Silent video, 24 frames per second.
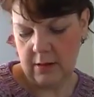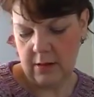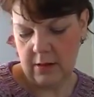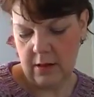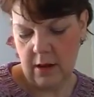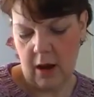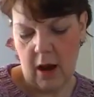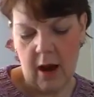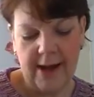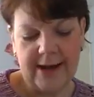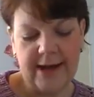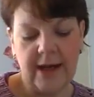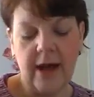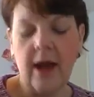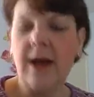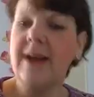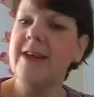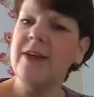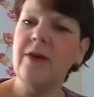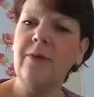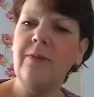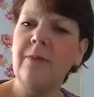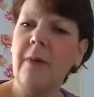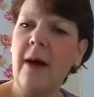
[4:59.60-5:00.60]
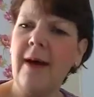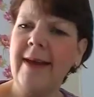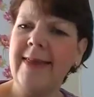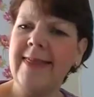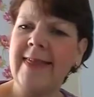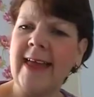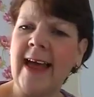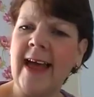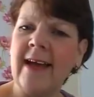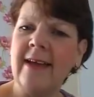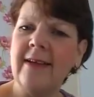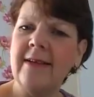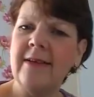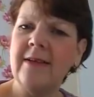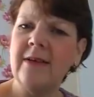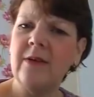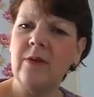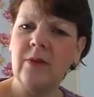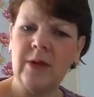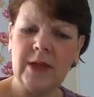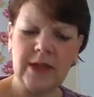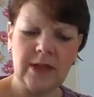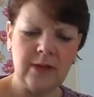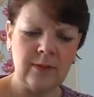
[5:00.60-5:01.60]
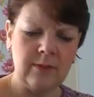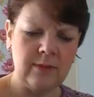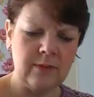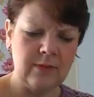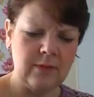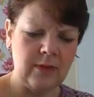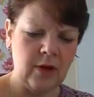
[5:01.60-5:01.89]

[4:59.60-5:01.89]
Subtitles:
I don't mind that. quite some,